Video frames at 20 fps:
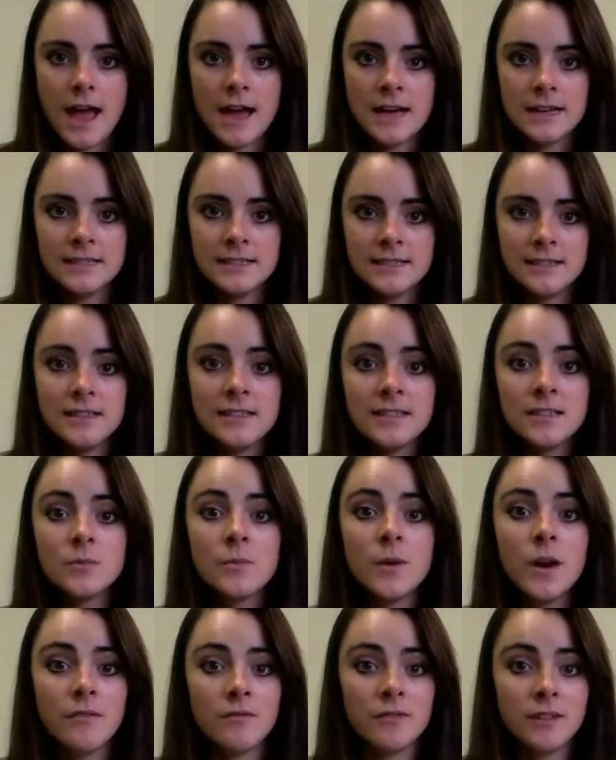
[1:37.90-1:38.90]
And this is
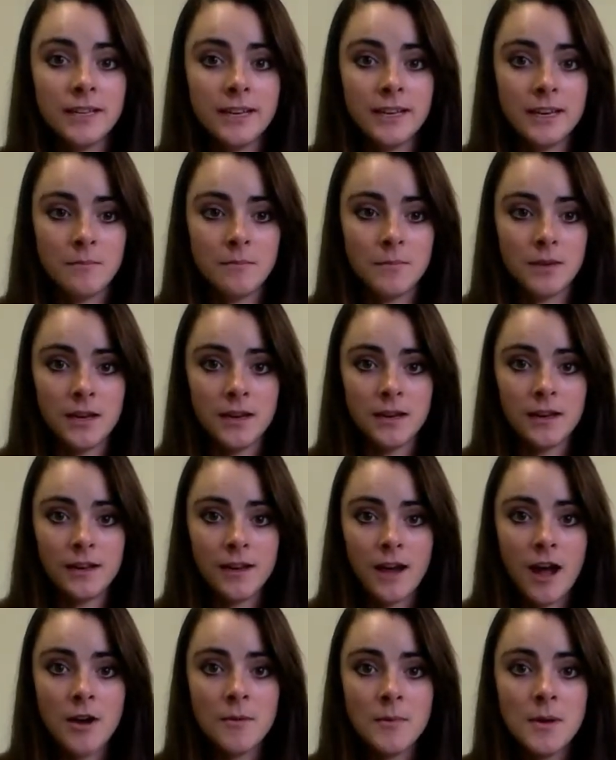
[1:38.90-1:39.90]
where it really hit me.
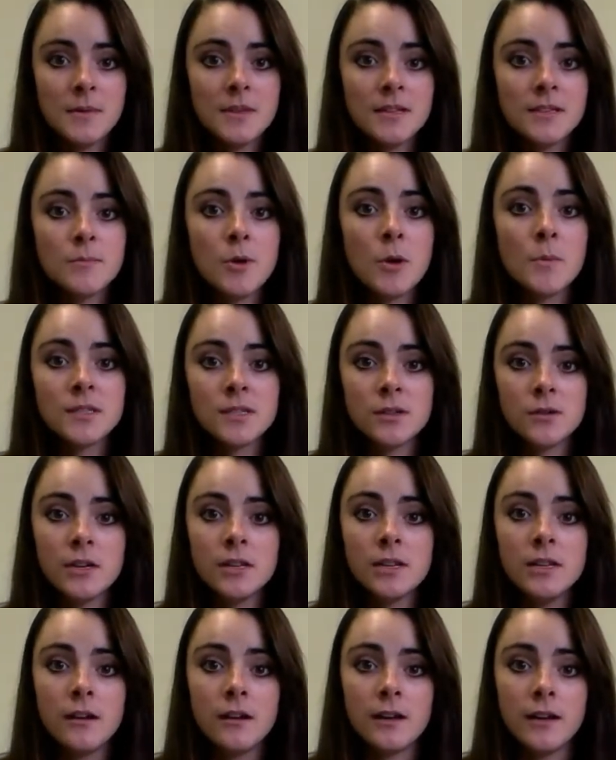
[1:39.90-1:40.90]
I remember this moment so
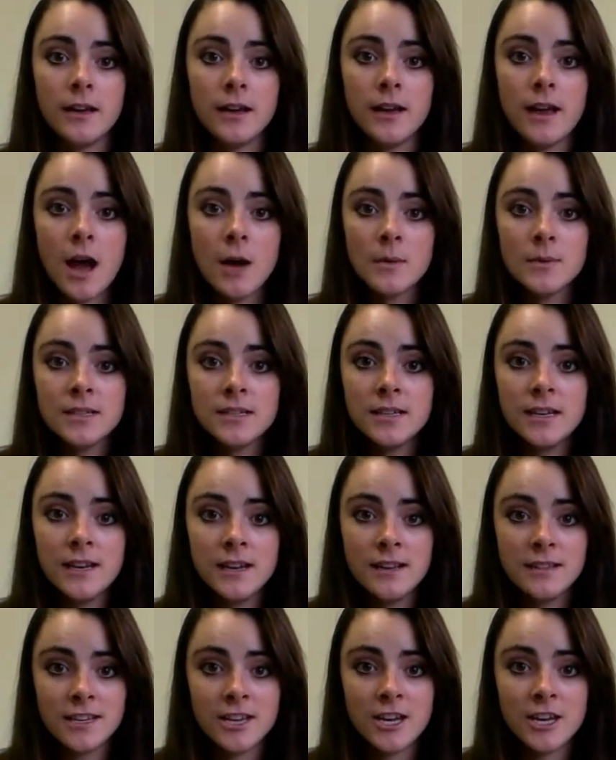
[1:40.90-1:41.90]
clearly. I was sitting
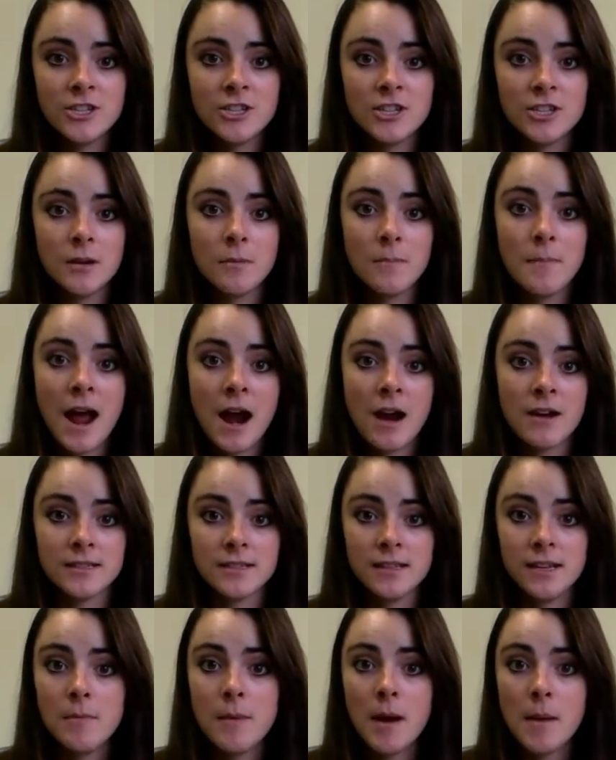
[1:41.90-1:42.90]
in the kitchen in
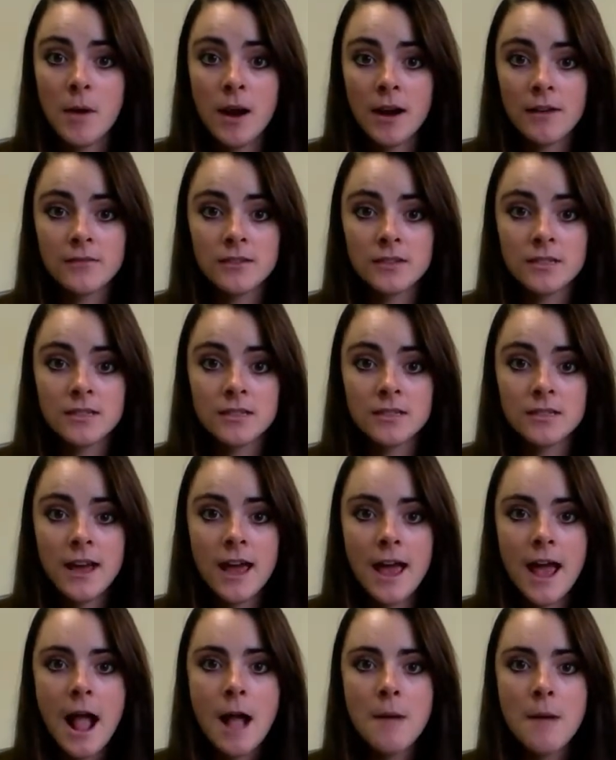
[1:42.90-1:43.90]
Paris eating my breakfast.
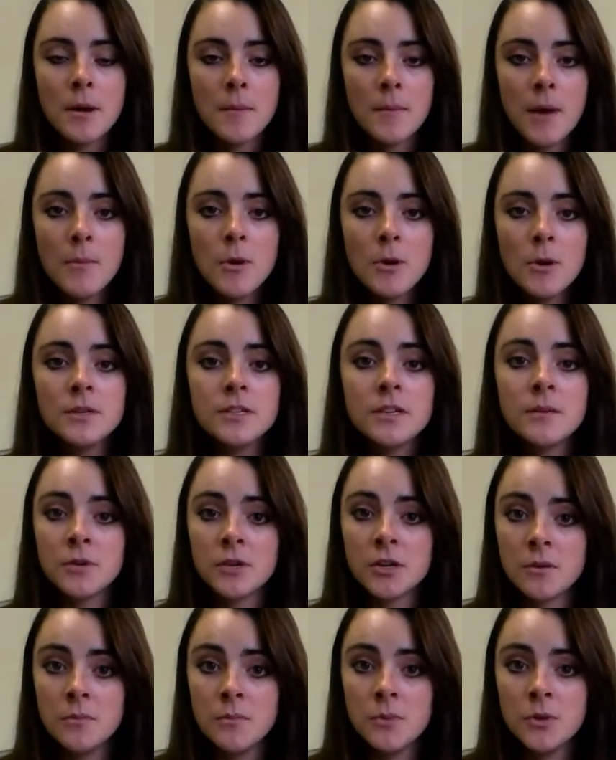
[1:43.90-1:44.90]
My mum opened up
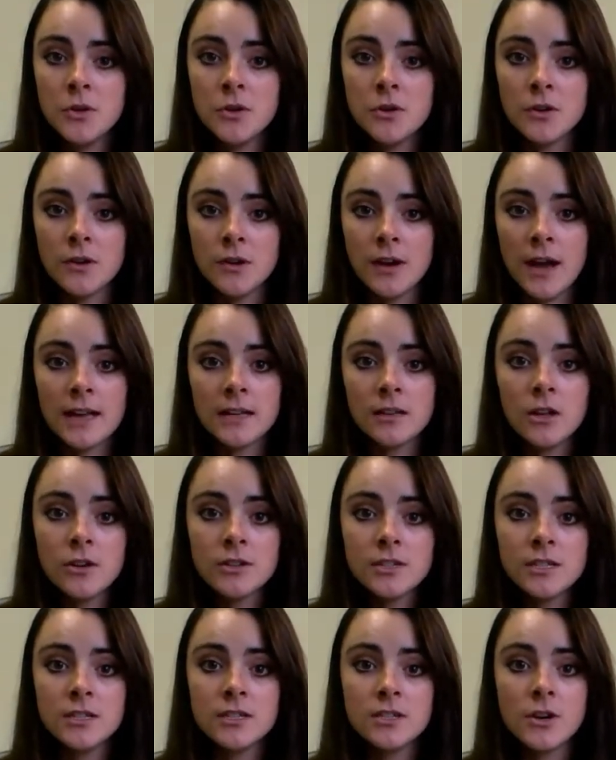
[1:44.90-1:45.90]
her computer and
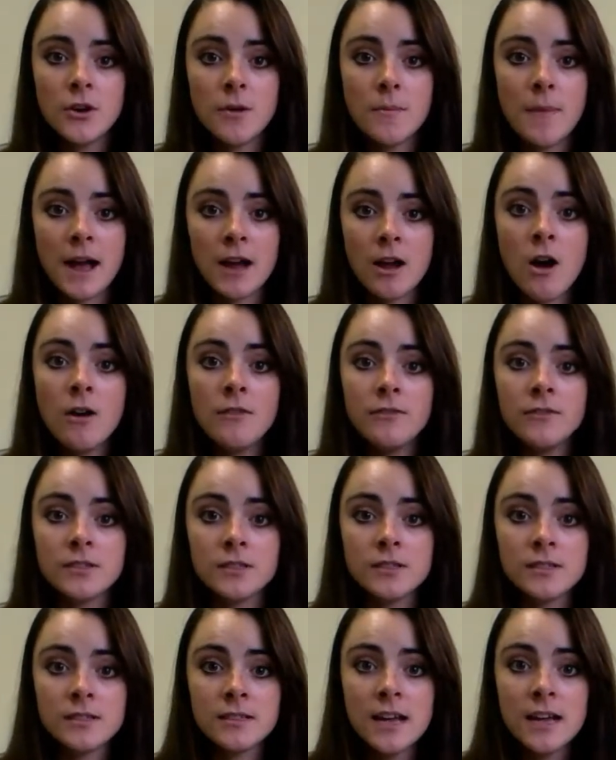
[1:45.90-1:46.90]
logged into her back
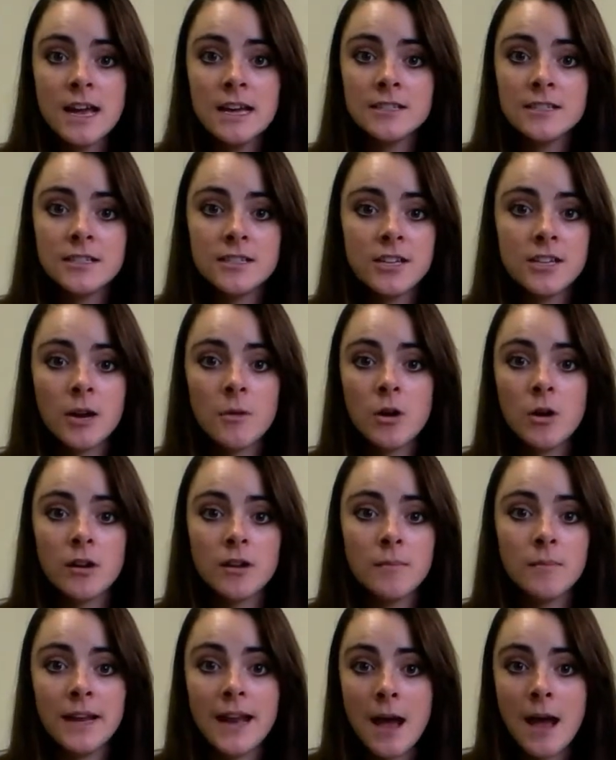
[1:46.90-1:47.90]
office to check what
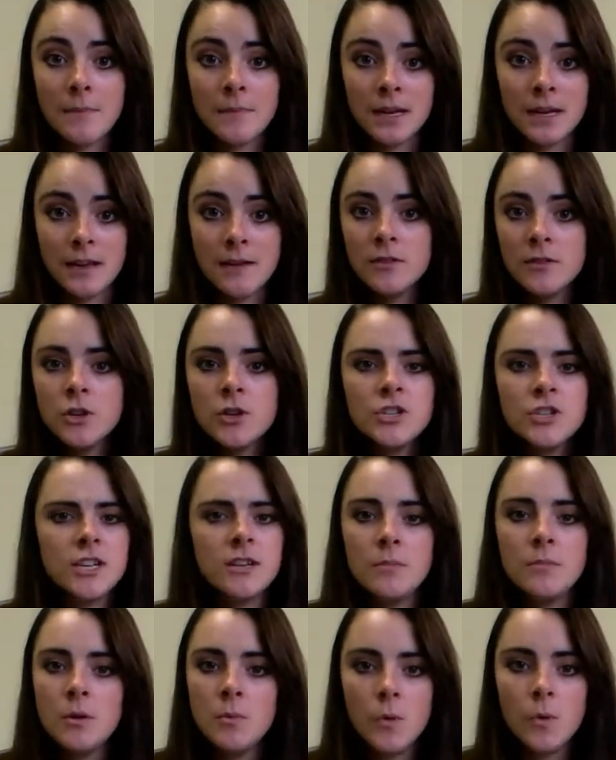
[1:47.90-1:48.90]
had been happening, even though she
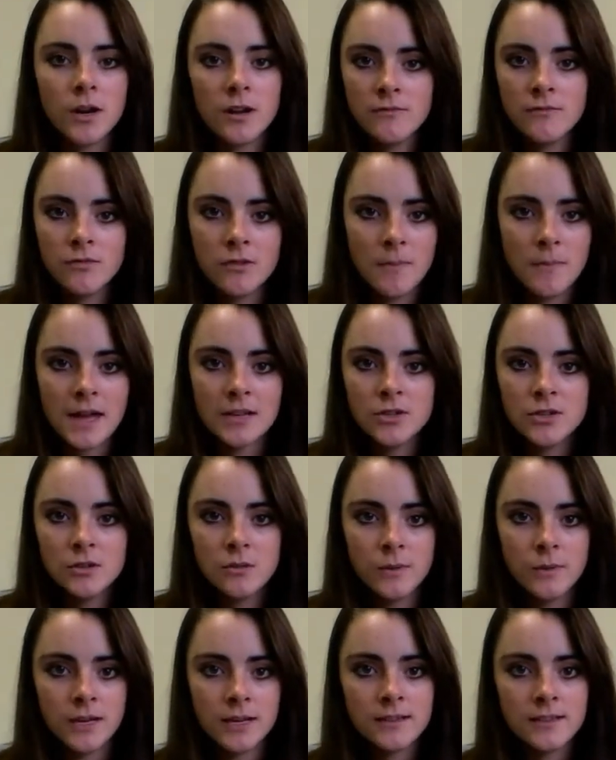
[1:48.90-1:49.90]
had been working for about
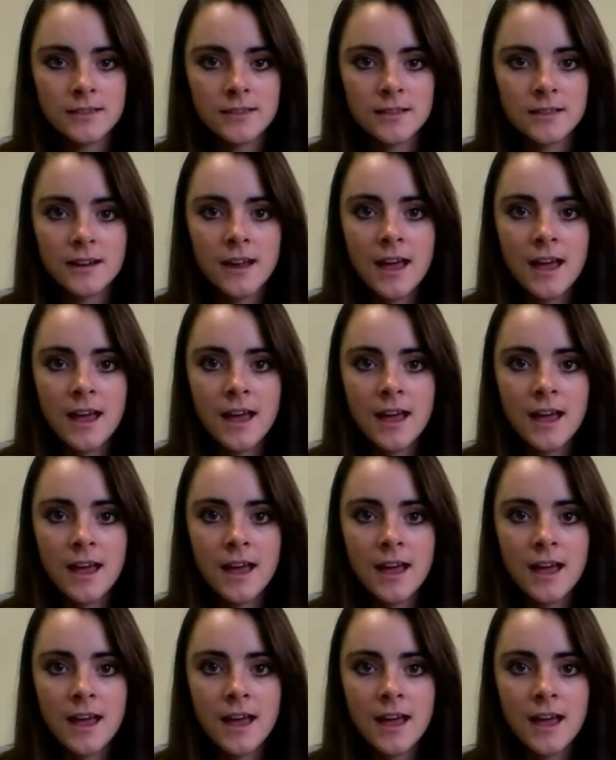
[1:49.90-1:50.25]
2 weeks,